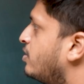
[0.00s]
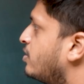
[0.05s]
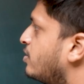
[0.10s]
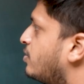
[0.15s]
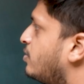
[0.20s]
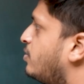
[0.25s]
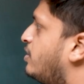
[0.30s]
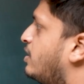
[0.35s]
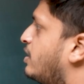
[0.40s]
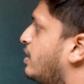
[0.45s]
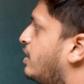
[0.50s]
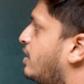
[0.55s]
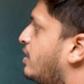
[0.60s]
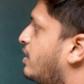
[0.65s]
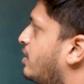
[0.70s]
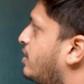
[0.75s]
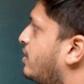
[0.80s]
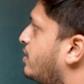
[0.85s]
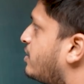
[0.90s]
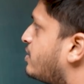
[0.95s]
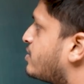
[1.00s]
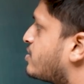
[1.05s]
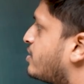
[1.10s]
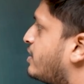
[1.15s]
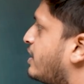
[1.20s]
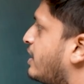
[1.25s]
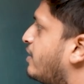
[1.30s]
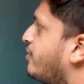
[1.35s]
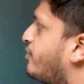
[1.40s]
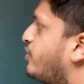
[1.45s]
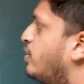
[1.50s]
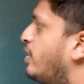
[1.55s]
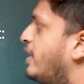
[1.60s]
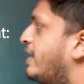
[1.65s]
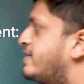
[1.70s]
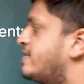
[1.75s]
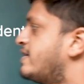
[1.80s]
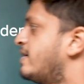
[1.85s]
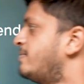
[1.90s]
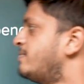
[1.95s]
Cool. So there are a few
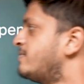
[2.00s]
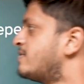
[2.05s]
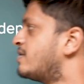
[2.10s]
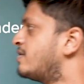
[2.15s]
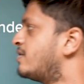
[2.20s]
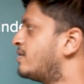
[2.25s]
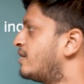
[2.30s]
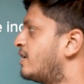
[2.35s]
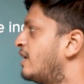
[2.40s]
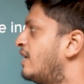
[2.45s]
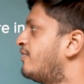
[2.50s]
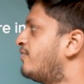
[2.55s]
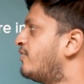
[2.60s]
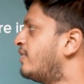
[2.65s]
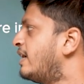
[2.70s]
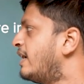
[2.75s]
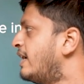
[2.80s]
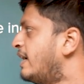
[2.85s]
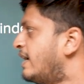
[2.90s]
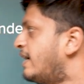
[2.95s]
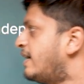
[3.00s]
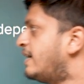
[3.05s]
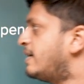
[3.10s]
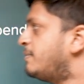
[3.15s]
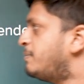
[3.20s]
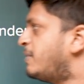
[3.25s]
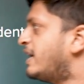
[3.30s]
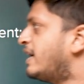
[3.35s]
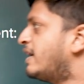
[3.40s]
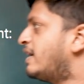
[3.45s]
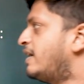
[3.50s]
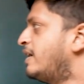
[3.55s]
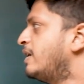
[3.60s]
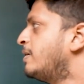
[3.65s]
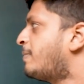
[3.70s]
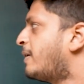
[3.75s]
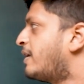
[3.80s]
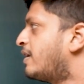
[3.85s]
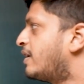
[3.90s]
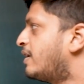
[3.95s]
axioms. If A and B are
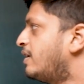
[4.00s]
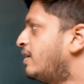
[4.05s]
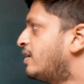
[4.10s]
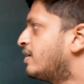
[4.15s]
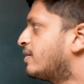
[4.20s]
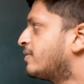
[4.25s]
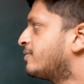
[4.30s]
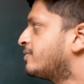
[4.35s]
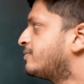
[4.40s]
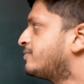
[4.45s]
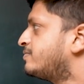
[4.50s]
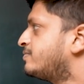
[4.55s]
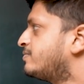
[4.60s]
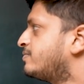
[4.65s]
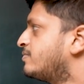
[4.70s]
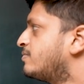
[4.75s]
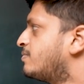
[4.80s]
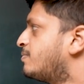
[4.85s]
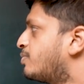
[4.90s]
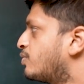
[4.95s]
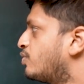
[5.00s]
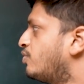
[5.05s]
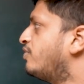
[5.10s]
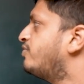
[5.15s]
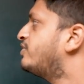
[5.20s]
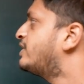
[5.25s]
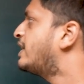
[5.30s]
independent, prove